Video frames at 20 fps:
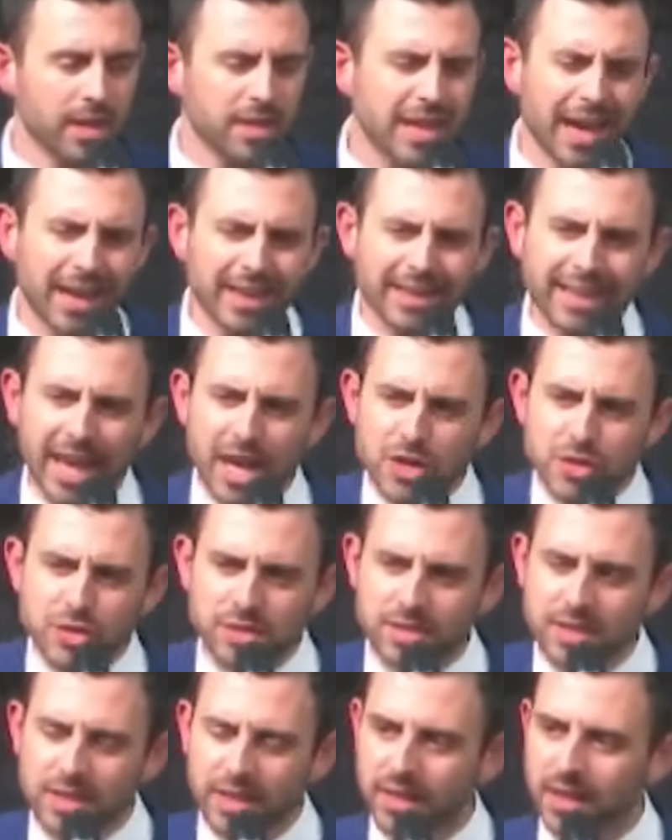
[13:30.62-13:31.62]
The
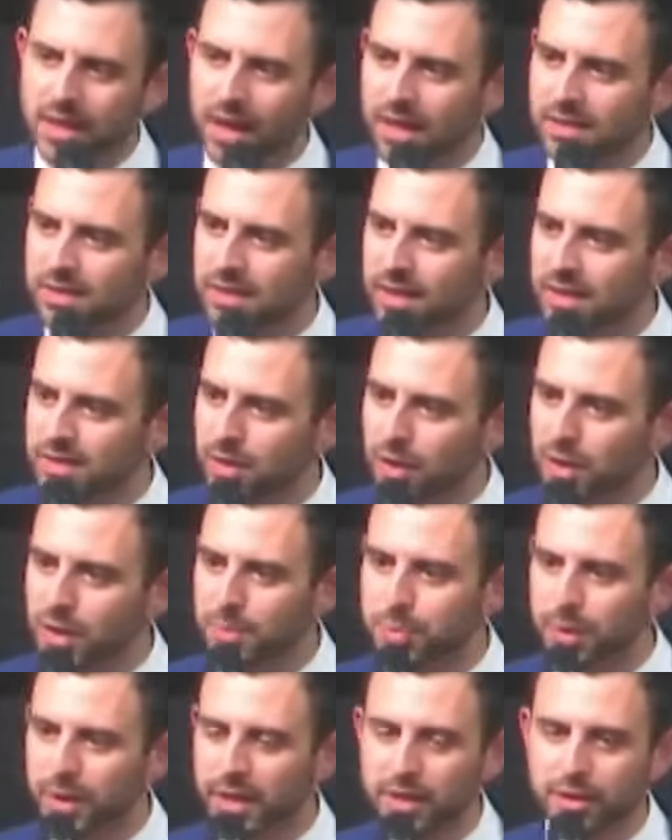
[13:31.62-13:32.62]
allegations that Gaza is on the
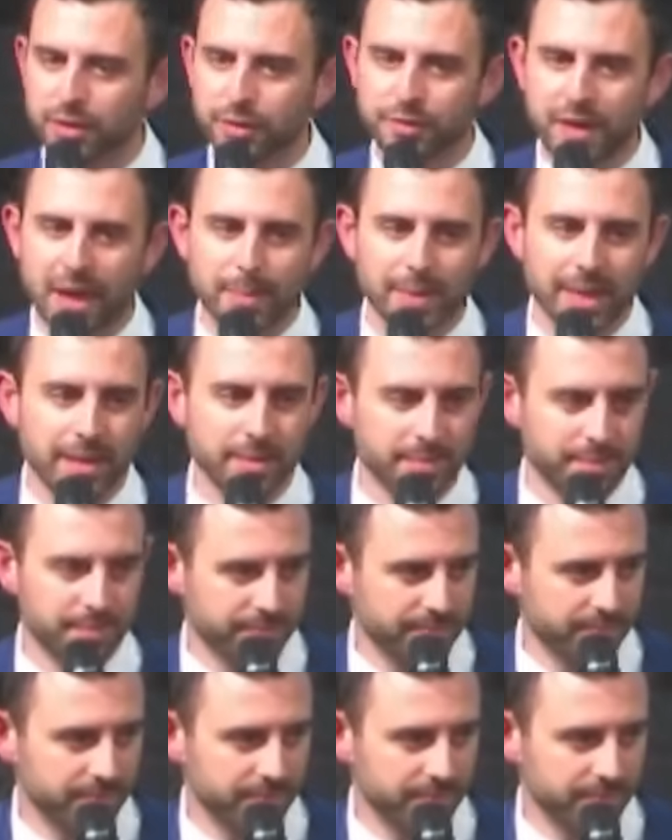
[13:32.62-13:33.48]
brink of famine.